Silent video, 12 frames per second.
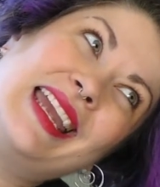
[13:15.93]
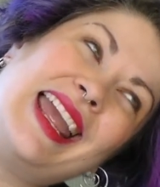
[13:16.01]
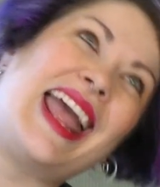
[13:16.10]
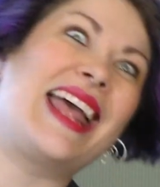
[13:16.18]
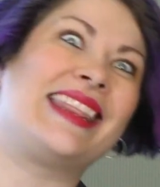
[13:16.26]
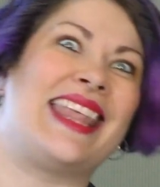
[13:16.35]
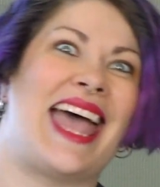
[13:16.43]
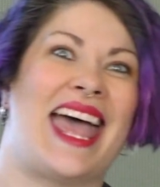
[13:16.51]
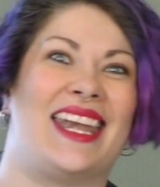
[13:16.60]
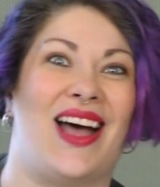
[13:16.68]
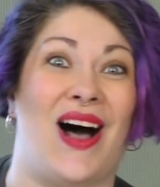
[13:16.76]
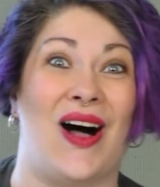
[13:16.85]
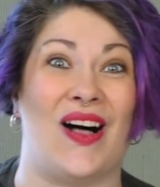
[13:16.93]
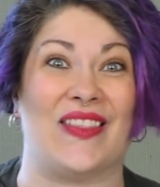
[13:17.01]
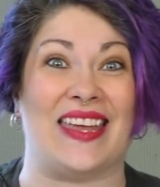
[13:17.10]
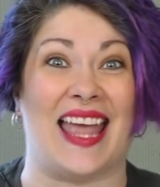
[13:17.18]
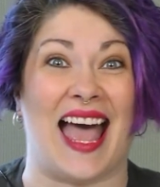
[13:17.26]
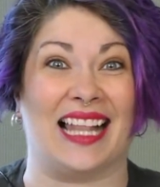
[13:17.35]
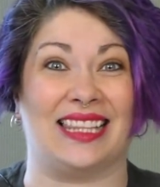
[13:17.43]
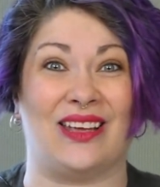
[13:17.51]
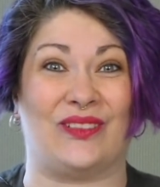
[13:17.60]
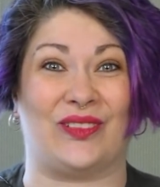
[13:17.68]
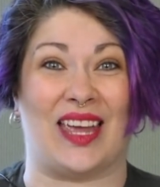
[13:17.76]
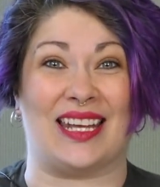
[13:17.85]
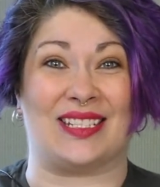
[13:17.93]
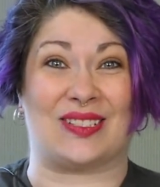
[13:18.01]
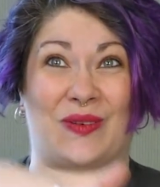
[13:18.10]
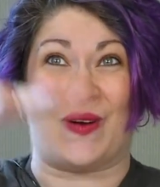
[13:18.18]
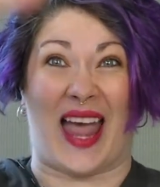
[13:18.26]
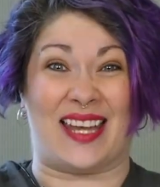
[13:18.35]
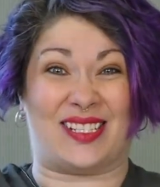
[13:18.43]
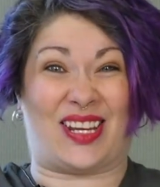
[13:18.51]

And then all the elephants went